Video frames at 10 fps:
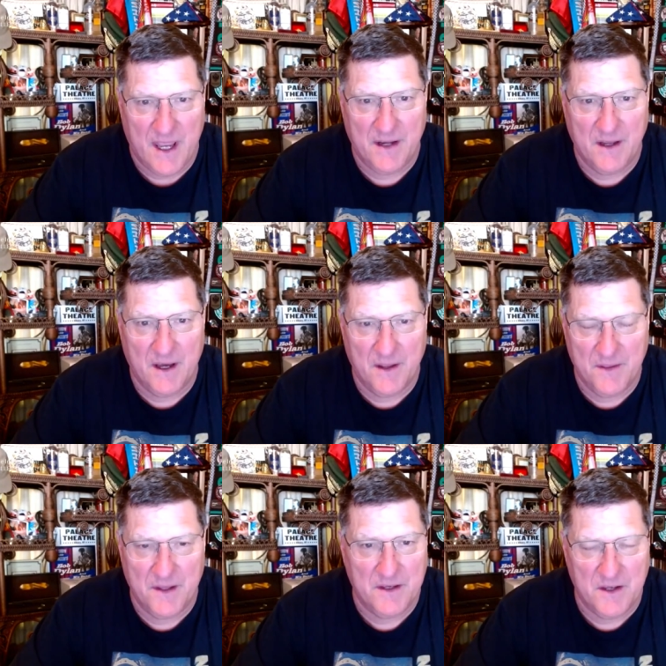And
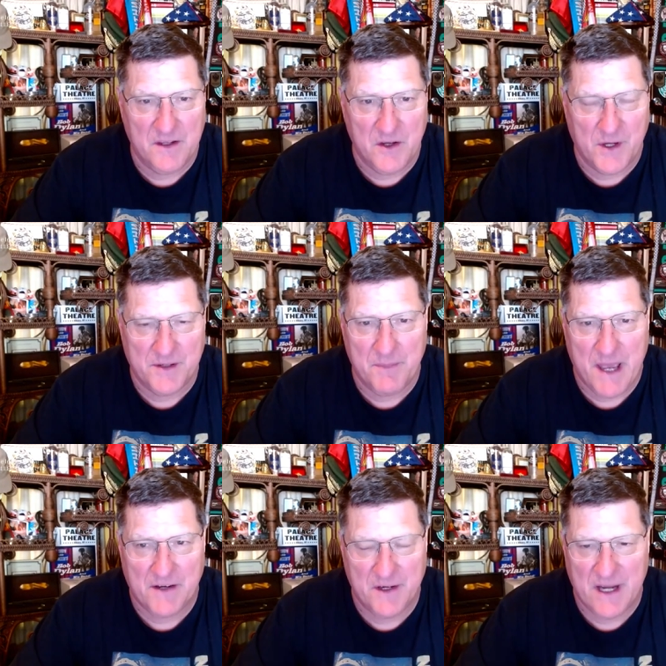uh, the, the U.S.
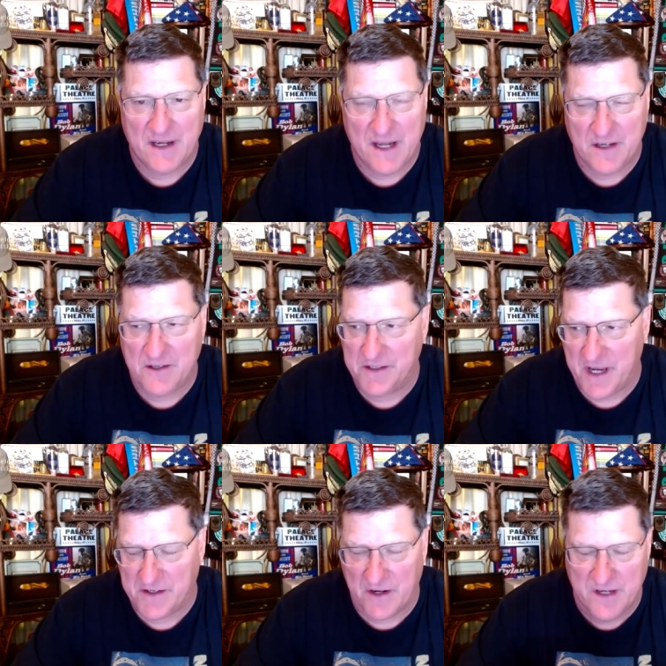ambassador to the United
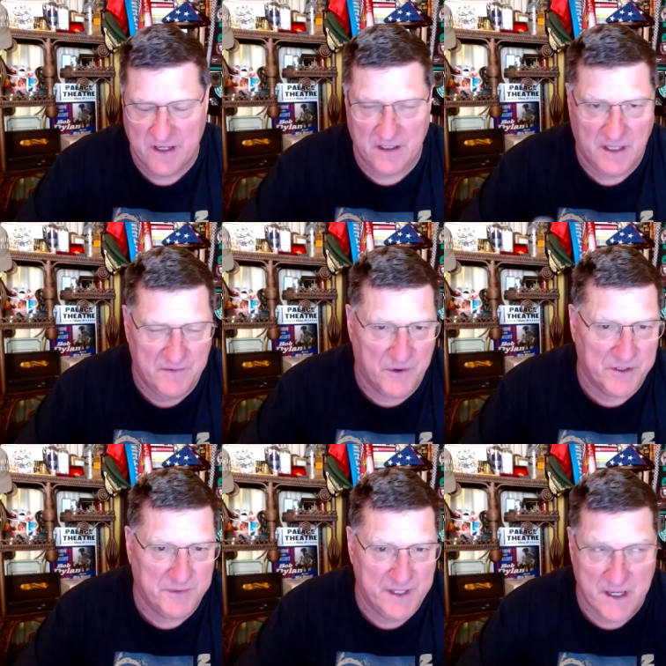Nations has articulated
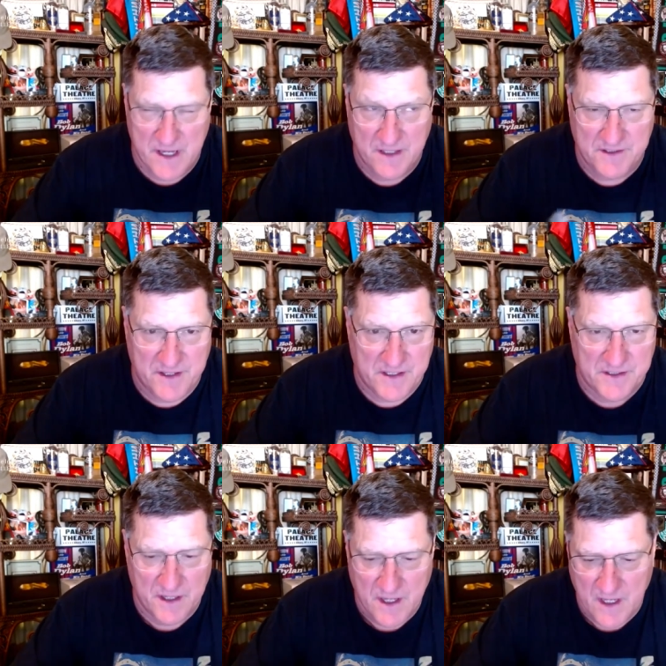forcefully against
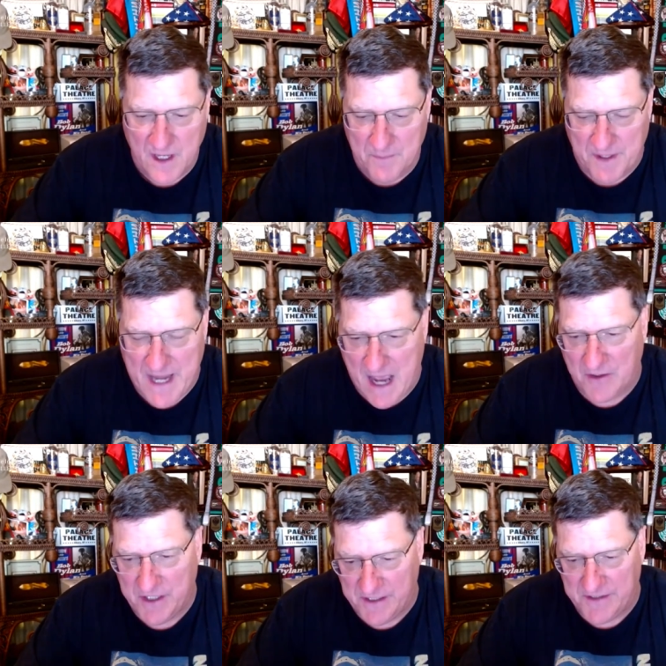these. But
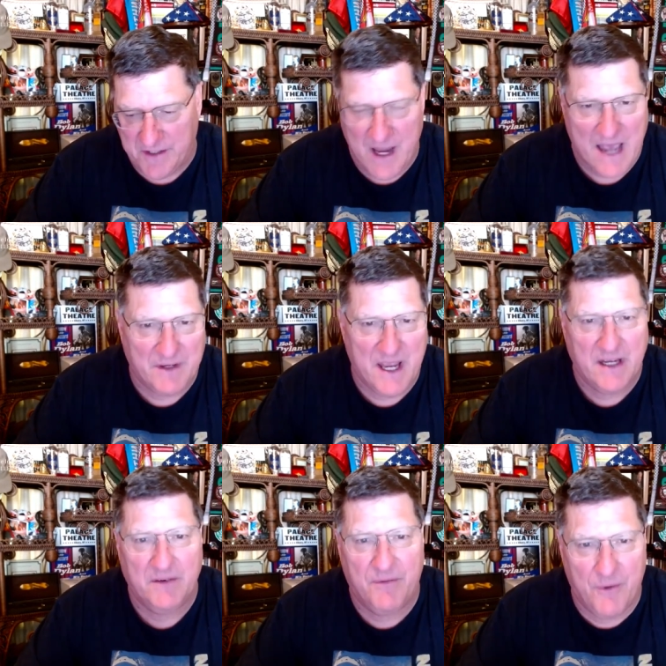now she's
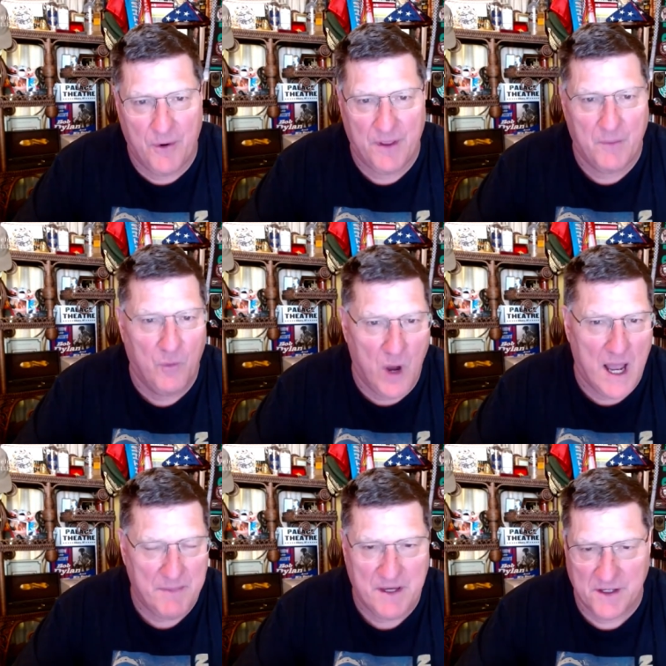advocating for them.
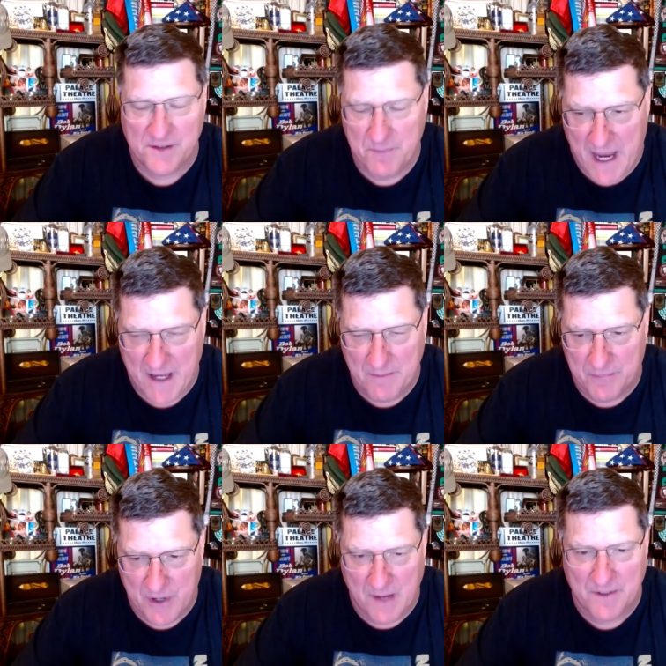Why? Because
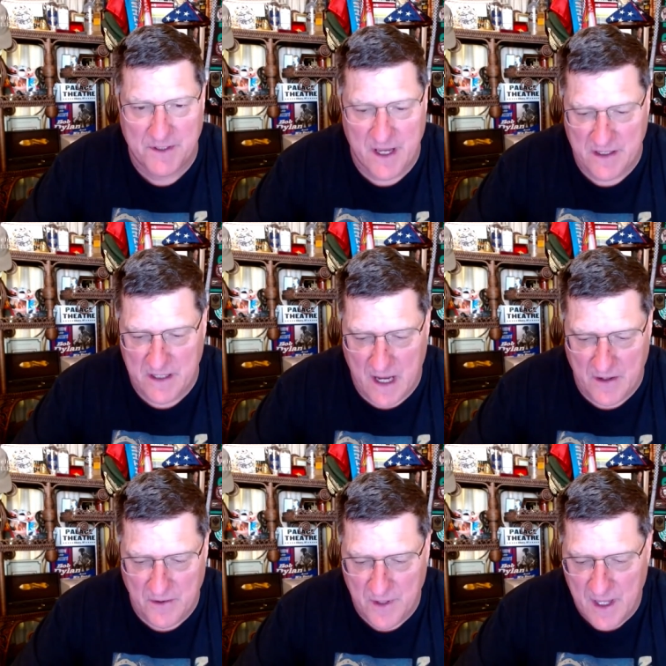Biden promised
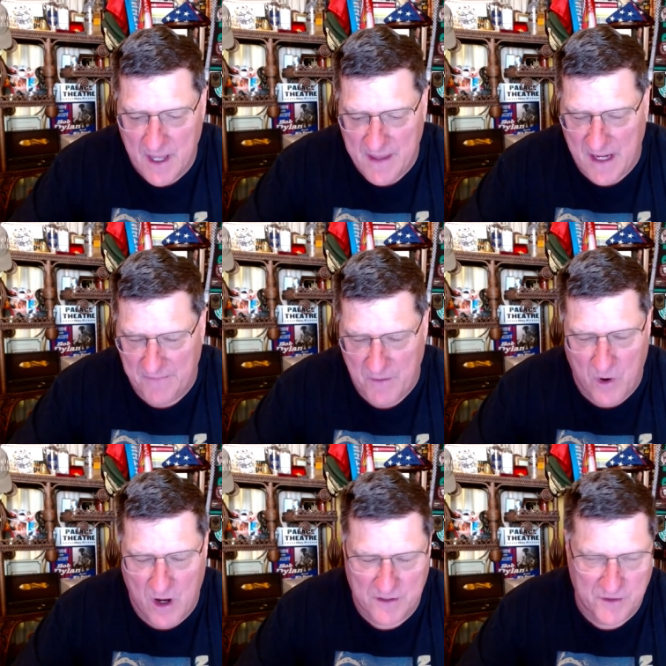Netanyahu that if he
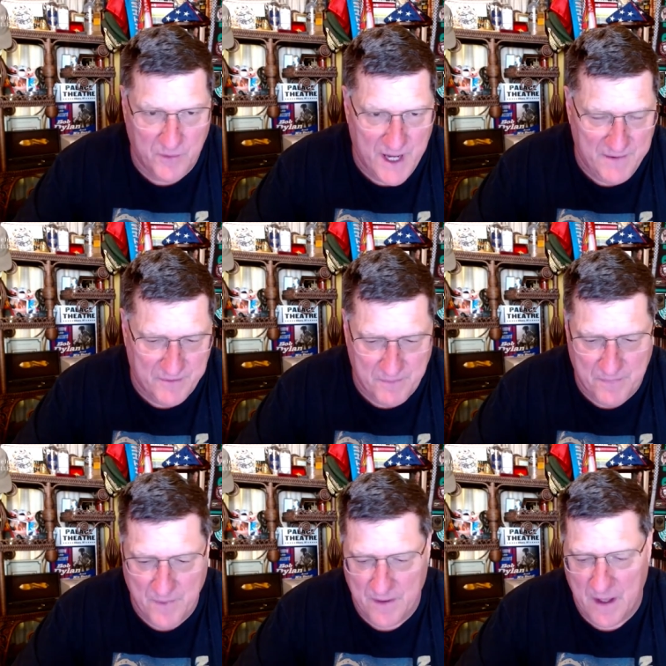walks away
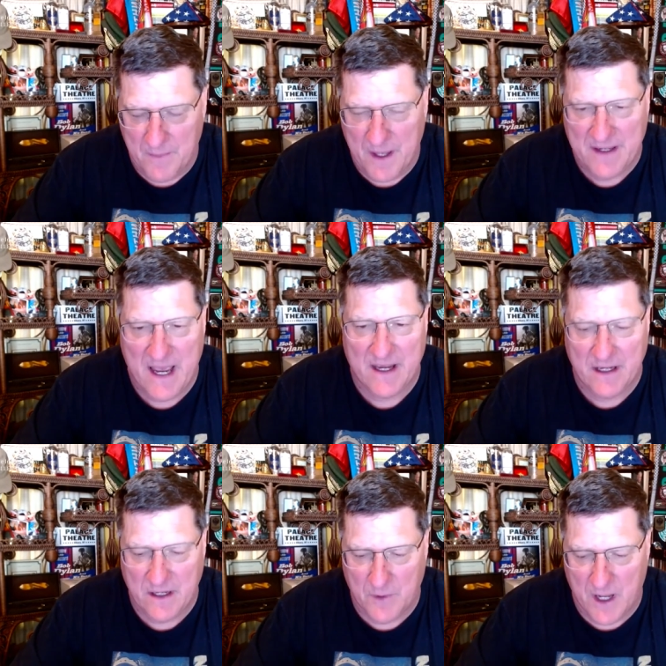from uh,
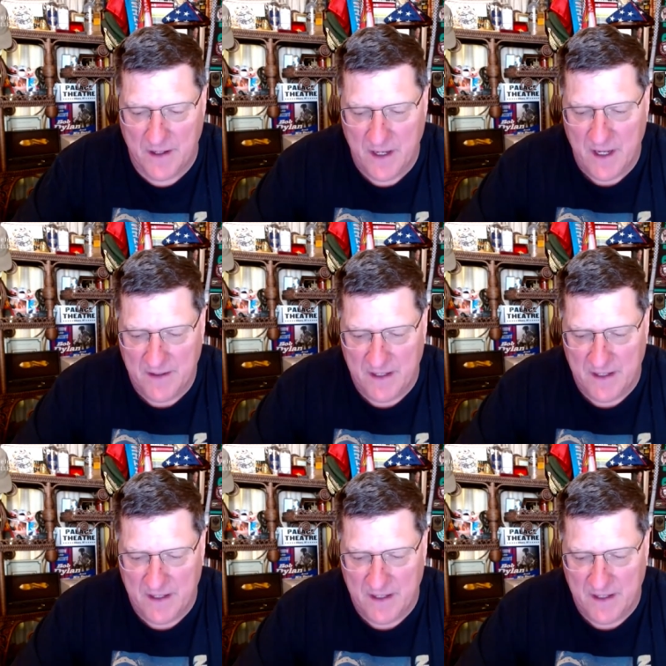attacking Iran,